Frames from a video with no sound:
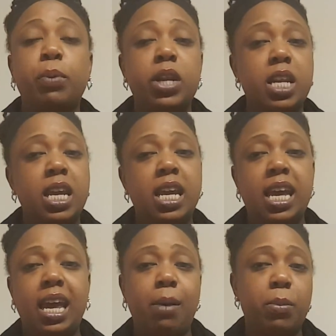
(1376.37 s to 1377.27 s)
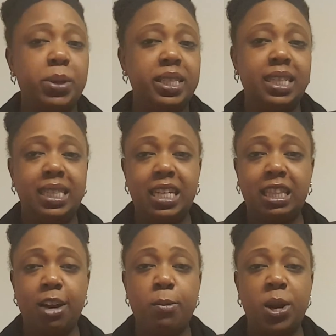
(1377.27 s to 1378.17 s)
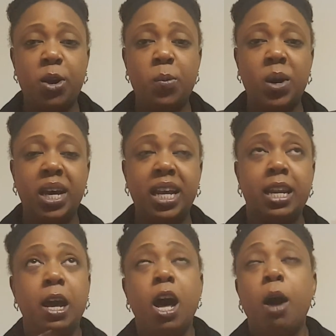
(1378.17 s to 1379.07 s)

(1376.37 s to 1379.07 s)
Brittany and Marissa sit there one-on-one.